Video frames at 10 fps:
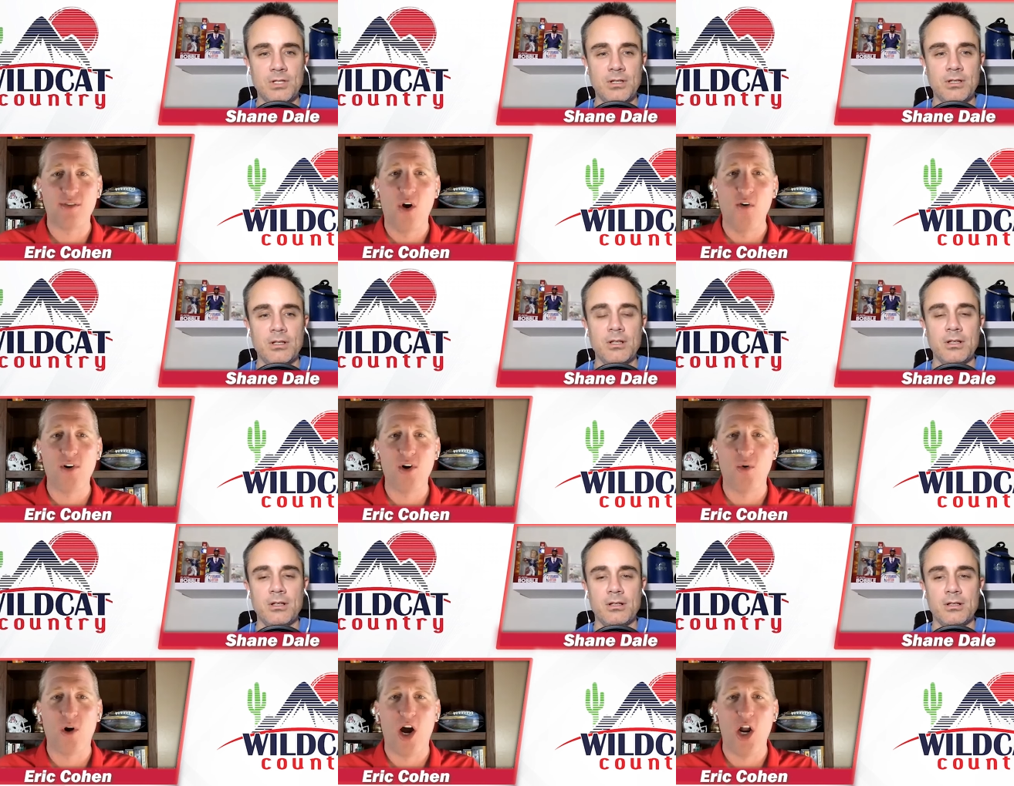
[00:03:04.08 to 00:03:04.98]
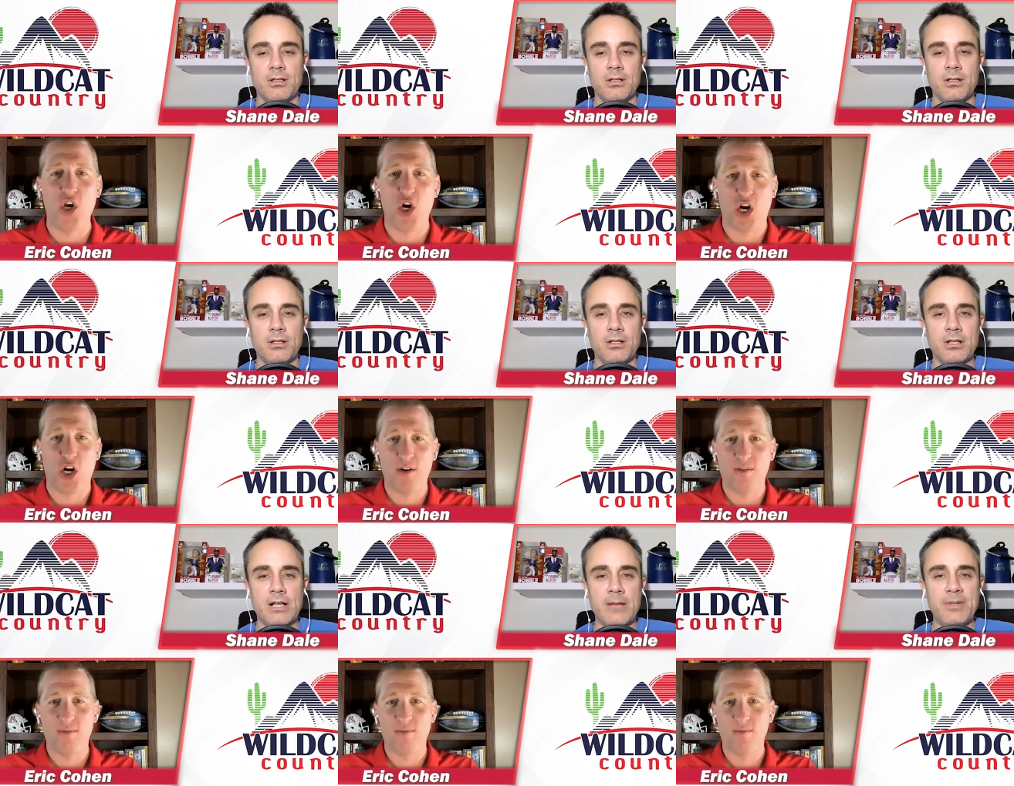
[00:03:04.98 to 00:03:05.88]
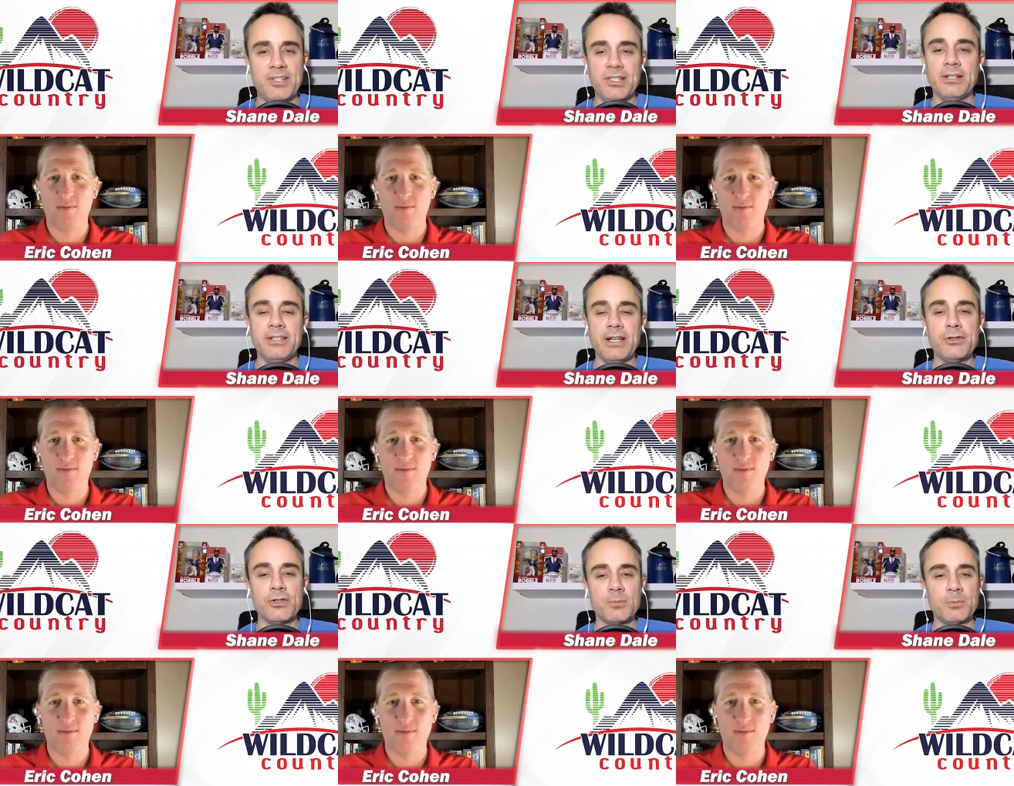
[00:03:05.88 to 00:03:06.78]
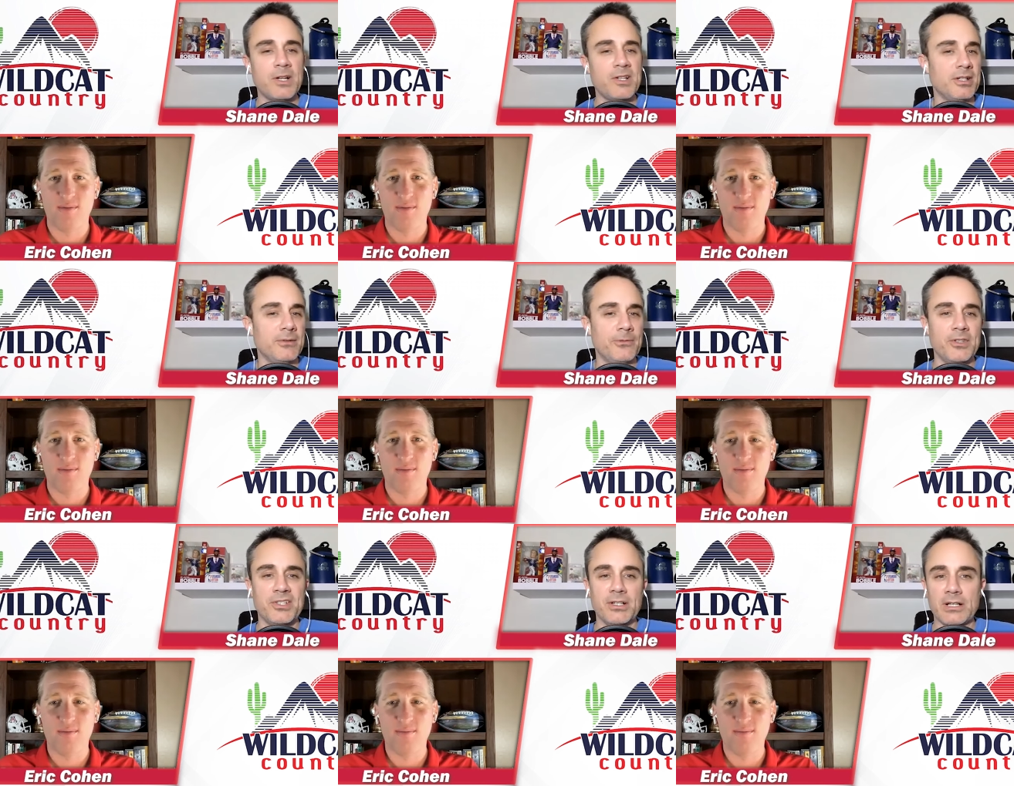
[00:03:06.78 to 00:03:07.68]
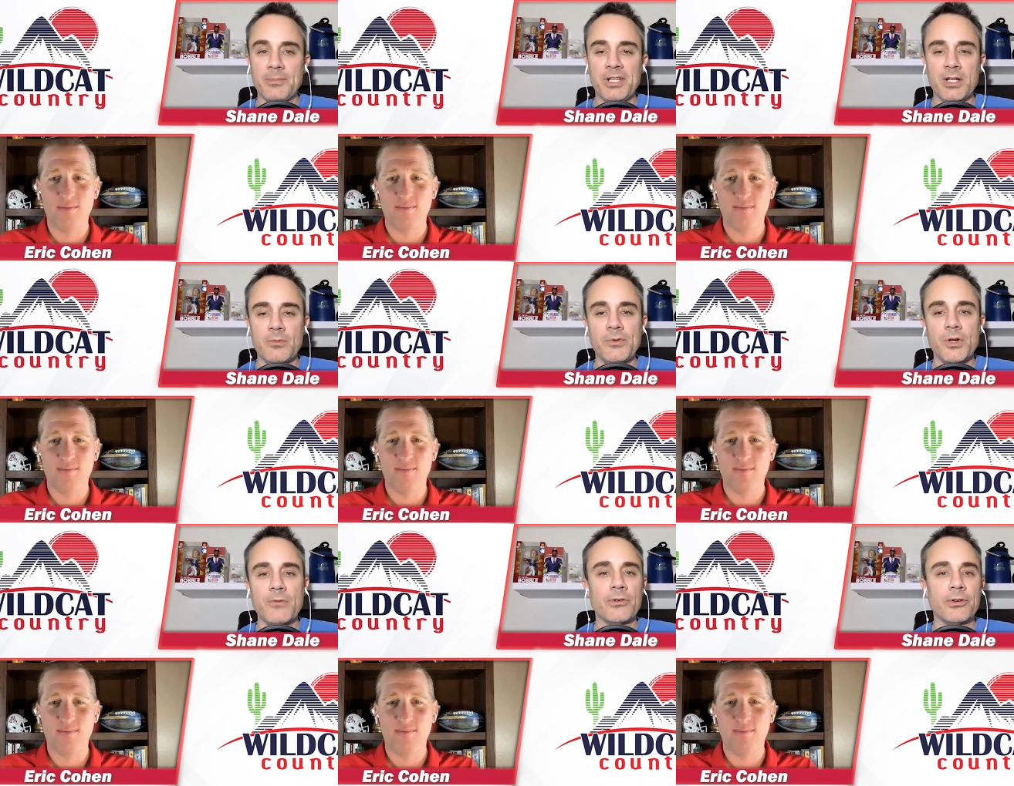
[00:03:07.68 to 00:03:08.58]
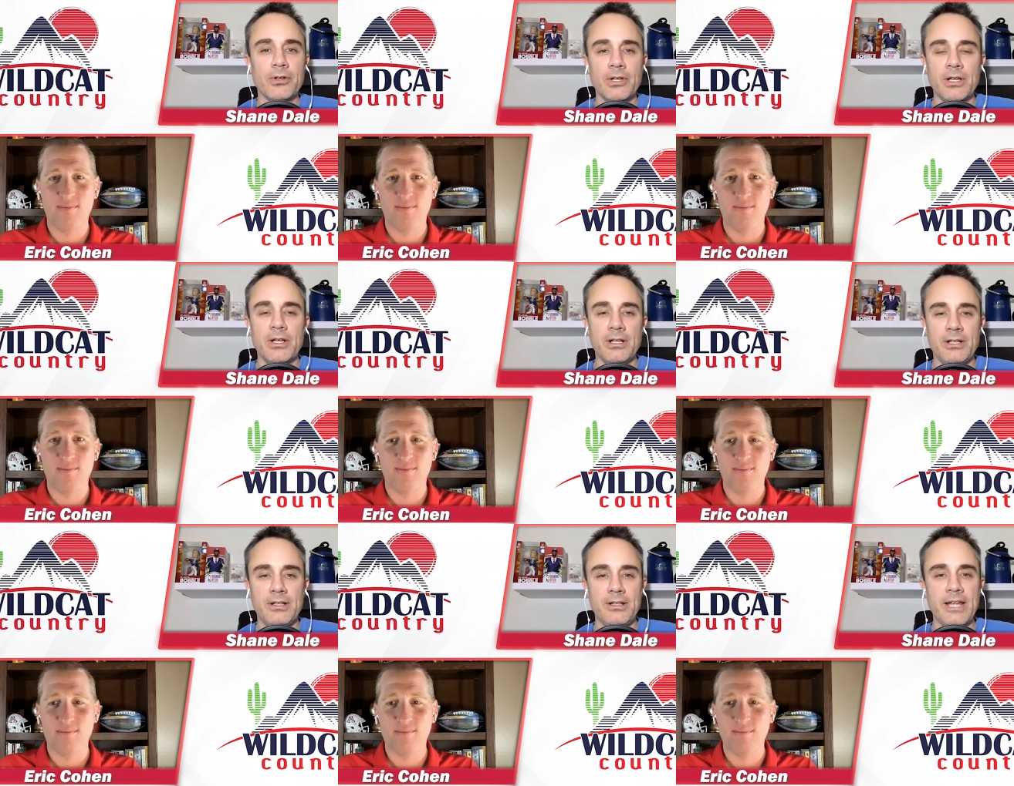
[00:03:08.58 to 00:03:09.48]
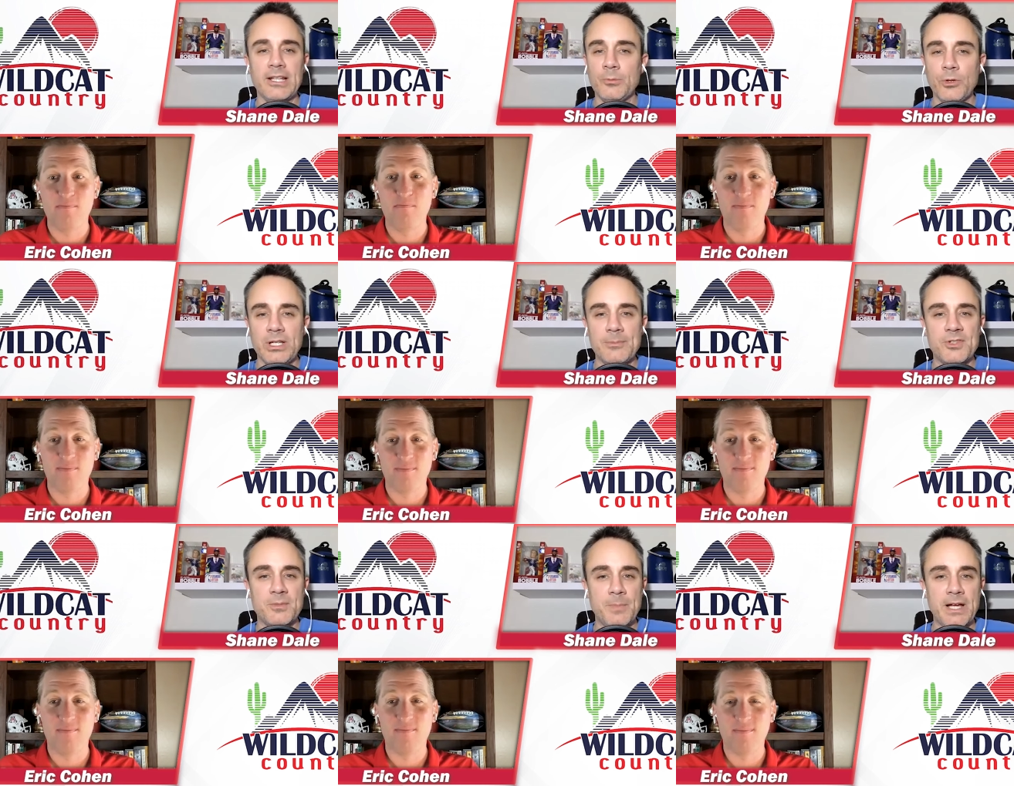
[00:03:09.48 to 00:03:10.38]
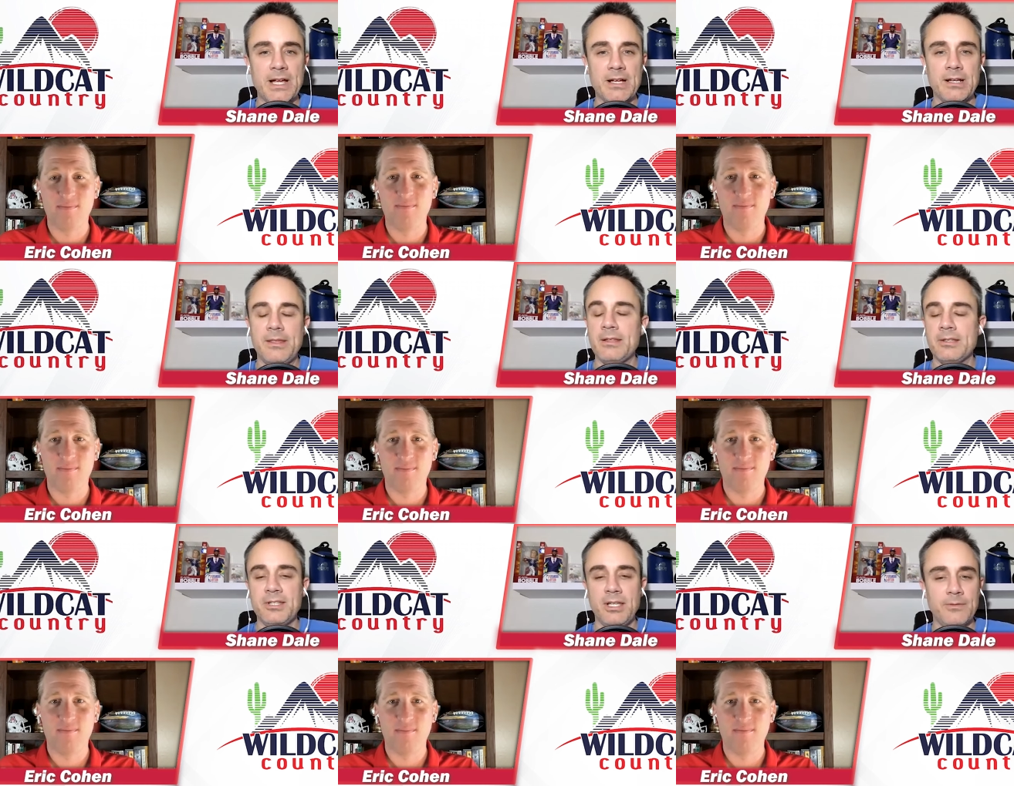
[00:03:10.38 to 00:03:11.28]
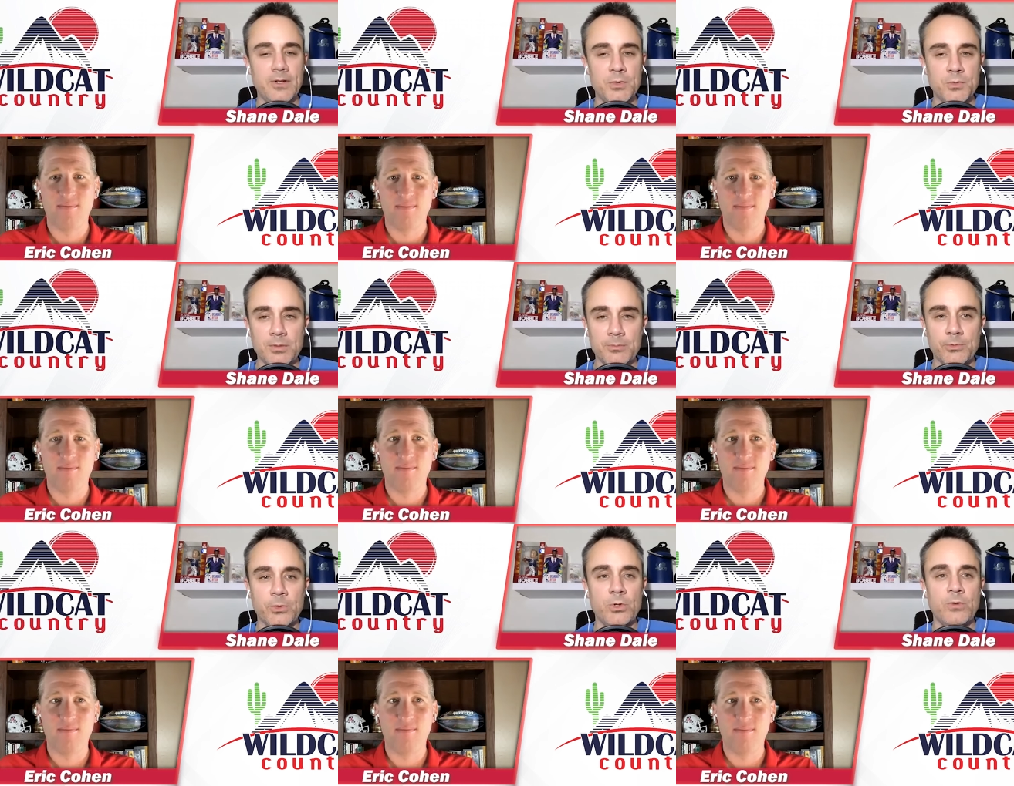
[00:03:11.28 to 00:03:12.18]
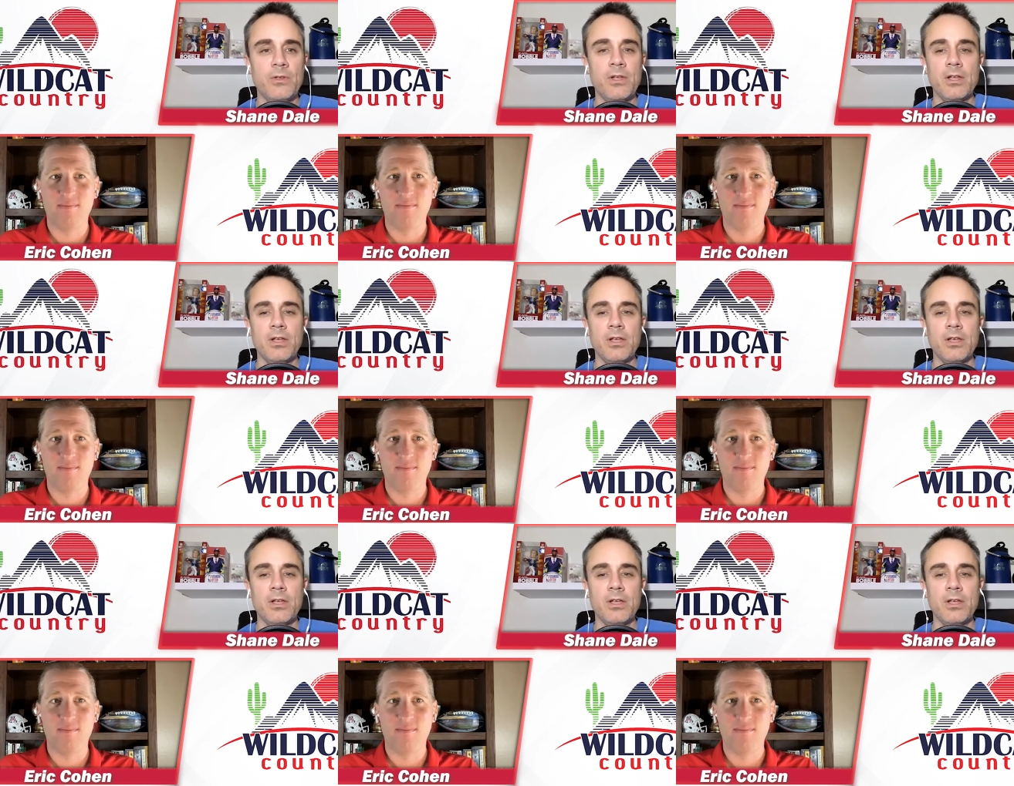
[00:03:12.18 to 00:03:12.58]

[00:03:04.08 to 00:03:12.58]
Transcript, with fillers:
Speaker 1: over or
Speaker 2: under. I'm going to set a dangerous precedent for this, Eric. I'm going to go with over. Uh, Caleb Williams is back. I think the defense will improve.